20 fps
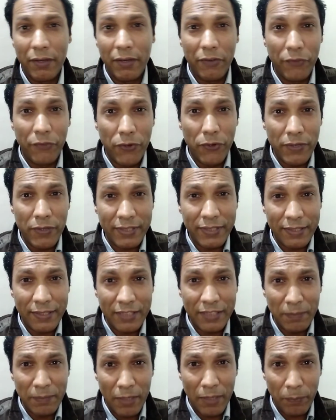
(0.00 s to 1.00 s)
Viewers,
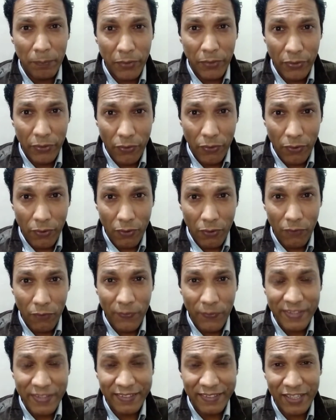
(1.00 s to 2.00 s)
Semen
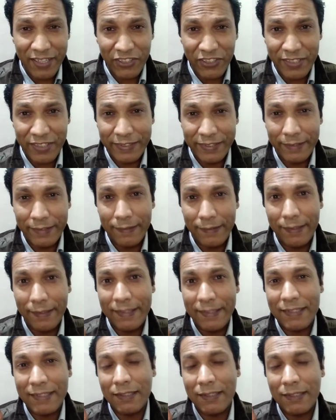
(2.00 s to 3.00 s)
Pegov is a Russian
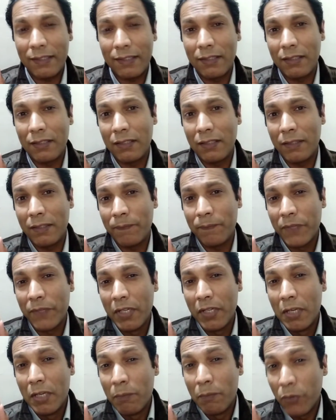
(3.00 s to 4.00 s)
journalist,
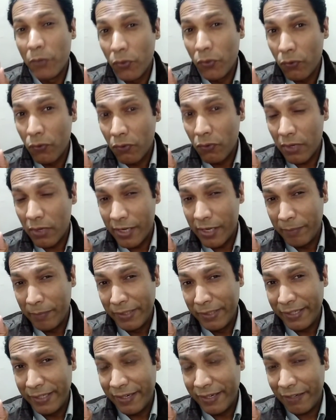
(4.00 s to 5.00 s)

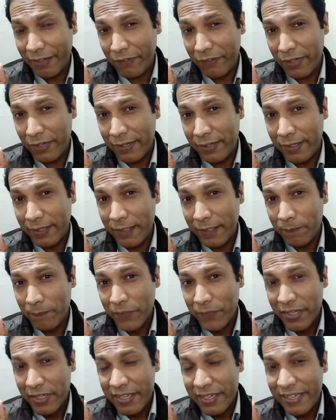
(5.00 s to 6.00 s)
pro-Armenian definitely.
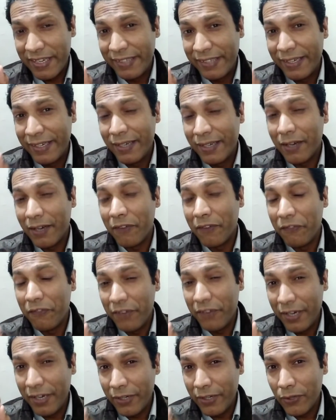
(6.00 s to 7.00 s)
He did a
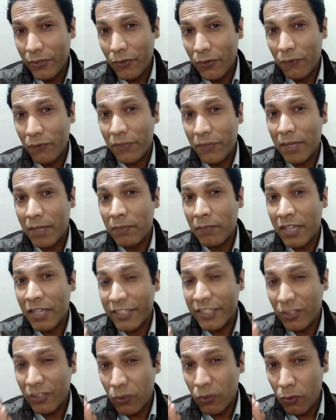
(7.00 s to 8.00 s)
video from
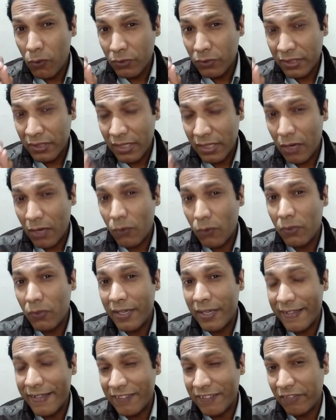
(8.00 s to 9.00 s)
Hadrot
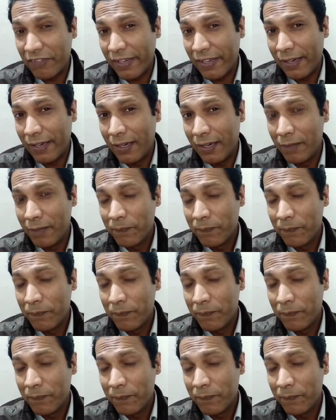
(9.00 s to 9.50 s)
town as well.